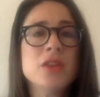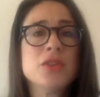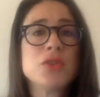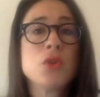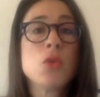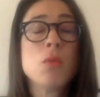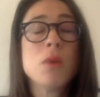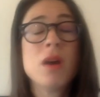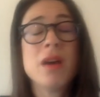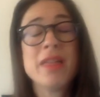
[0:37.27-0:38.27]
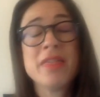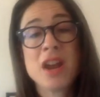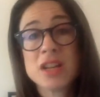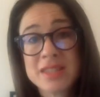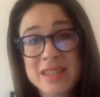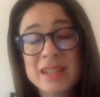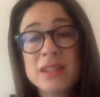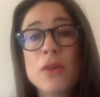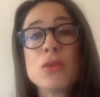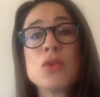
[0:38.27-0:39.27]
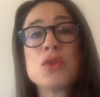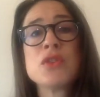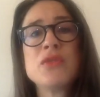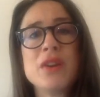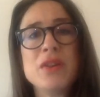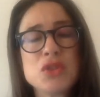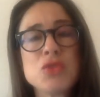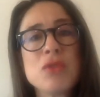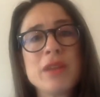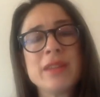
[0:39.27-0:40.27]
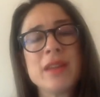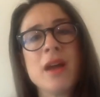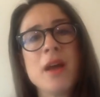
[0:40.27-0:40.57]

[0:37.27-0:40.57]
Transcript: So there are still, of course, very strict